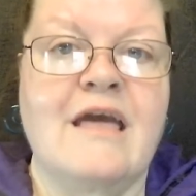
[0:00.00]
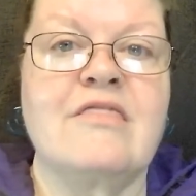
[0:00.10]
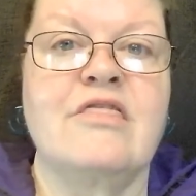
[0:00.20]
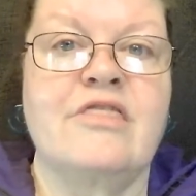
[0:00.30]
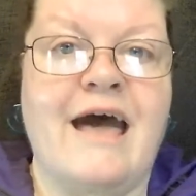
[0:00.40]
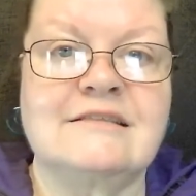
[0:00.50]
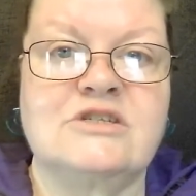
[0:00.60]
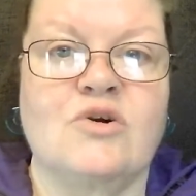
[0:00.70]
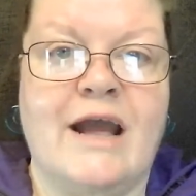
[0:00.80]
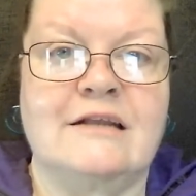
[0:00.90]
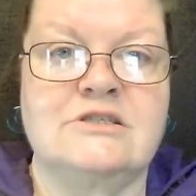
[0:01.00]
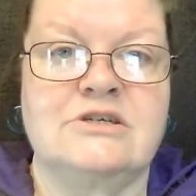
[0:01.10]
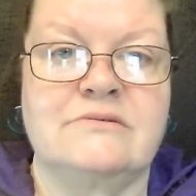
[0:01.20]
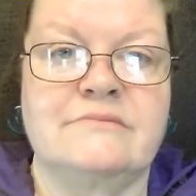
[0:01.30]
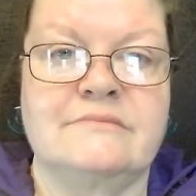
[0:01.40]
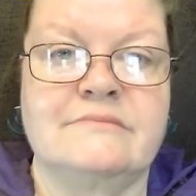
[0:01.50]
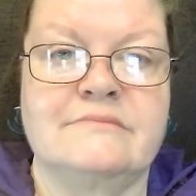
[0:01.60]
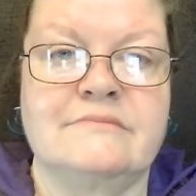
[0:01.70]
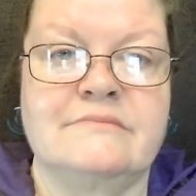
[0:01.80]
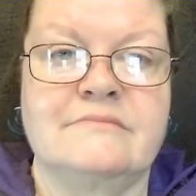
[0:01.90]
That's gratitude.
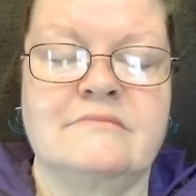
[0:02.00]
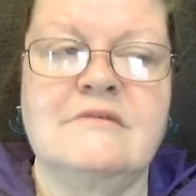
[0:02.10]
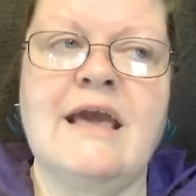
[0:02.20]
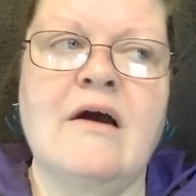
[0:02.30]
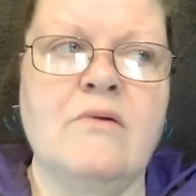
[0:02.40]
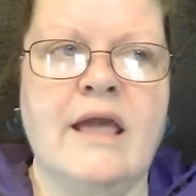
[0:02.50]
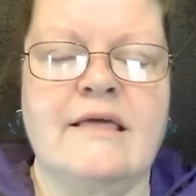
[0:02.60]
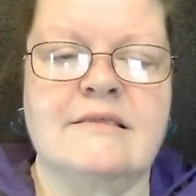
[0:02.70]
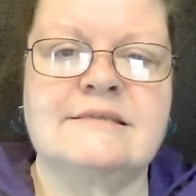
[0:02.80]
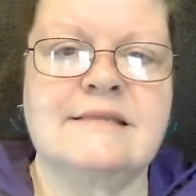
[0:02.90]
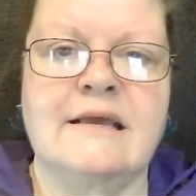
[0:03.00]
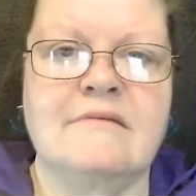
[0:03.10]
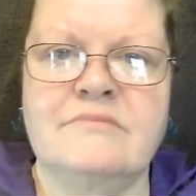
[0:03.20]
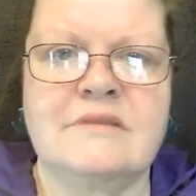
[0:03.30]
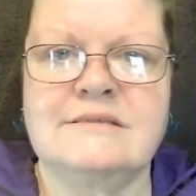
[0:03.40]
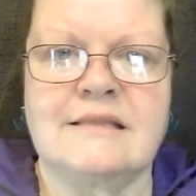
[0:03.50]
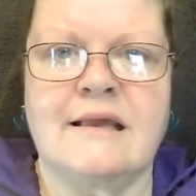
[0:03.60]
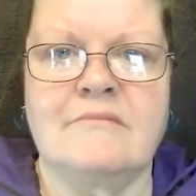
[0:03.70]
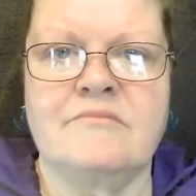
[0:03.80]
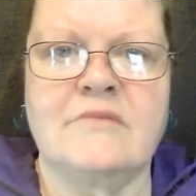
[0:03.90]
Yeah, okay, this thing,
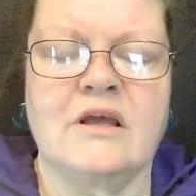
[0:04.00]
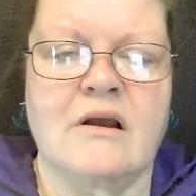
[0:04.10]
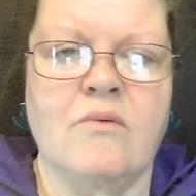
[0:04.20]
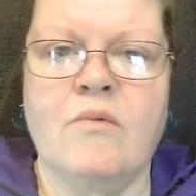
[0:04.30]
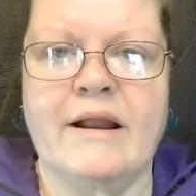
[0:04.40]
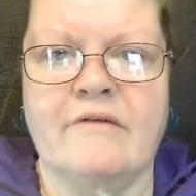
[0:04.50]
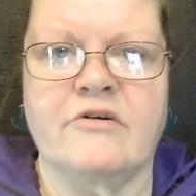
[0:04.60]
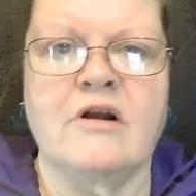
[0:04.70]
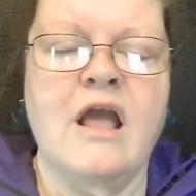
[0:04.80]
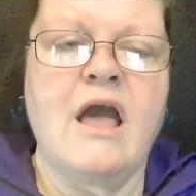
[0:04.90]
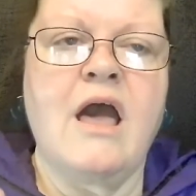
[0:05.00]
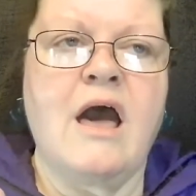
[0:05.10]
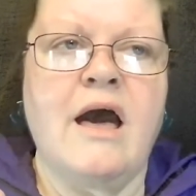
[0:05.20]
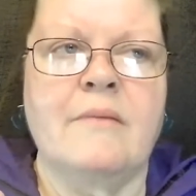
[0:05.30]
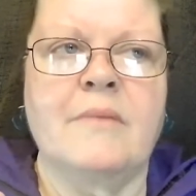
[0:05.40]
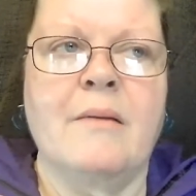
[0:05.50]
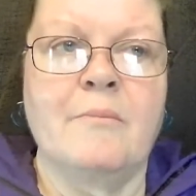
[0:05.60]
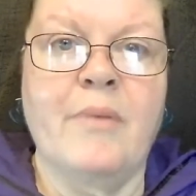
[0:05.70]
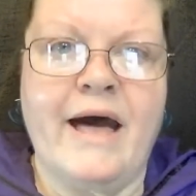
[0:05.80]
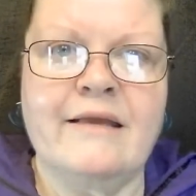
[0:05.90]
whatever.
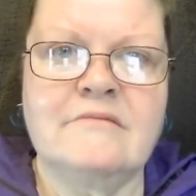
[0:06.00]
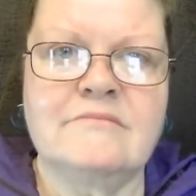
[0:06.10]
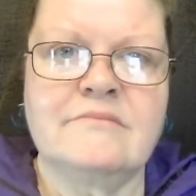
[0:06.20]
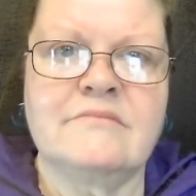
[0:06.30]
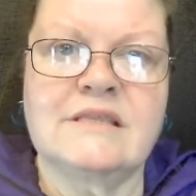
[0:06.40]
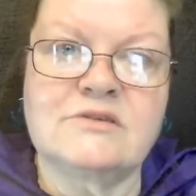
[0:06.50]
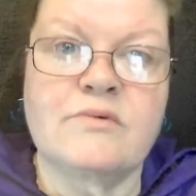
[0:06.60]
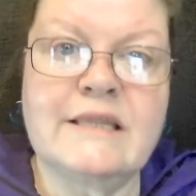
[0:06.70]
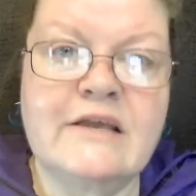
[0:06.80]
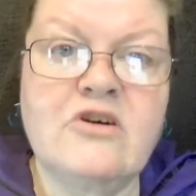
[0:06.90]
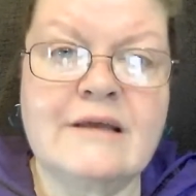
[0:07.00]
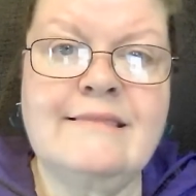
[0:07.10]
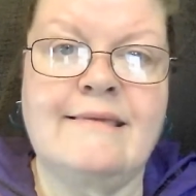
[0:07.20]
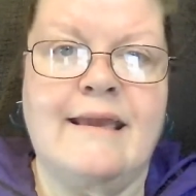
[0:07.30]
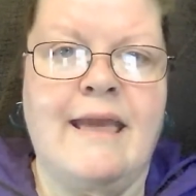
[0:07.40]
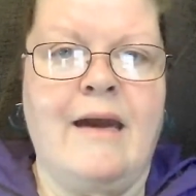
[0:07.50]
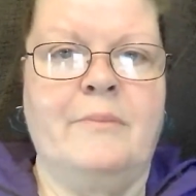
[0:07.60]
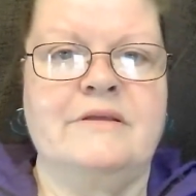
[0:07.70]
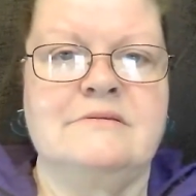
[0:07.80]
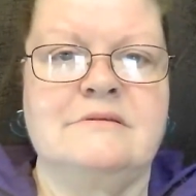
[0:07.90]
But this really good thing
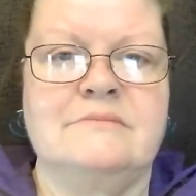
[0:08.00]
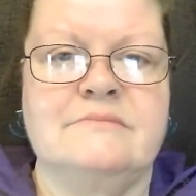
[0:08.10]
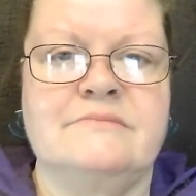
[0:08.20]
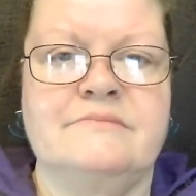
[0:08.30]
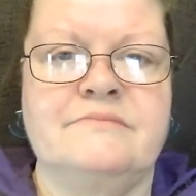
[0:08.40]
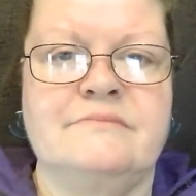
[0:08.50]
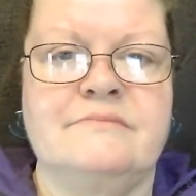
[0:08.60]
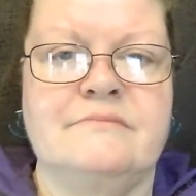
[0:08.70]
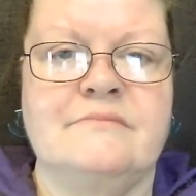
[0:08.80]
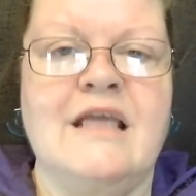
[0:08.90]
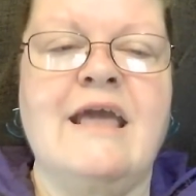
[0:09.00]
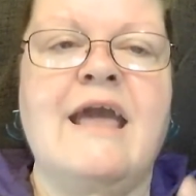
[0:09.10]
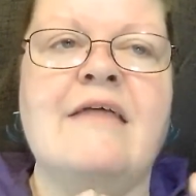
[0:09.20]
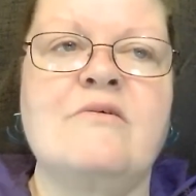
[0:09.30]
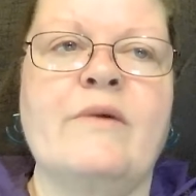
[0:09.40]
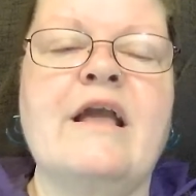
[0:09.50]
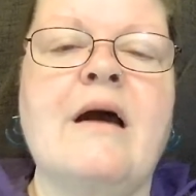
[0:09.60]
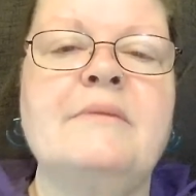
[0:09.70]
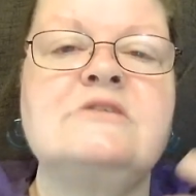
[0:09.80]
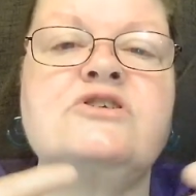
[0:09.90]
happened. And then we come
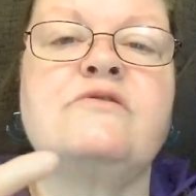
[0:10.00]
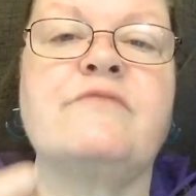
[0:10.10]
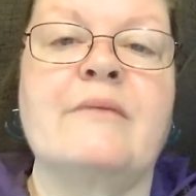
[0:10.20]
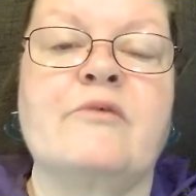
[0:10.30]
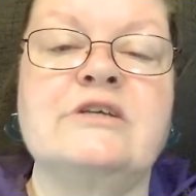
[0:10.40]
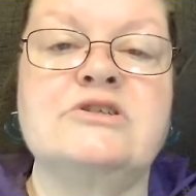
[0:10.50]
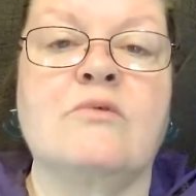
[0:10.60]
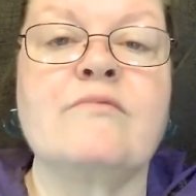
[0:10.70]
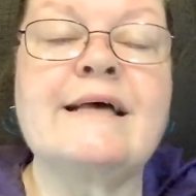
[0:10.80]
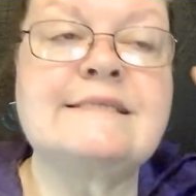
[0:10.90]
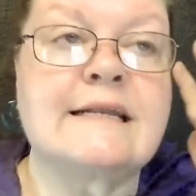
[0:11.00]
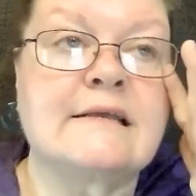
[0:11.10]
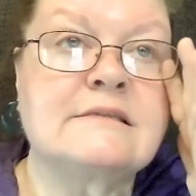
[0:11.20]
into vibrational resonance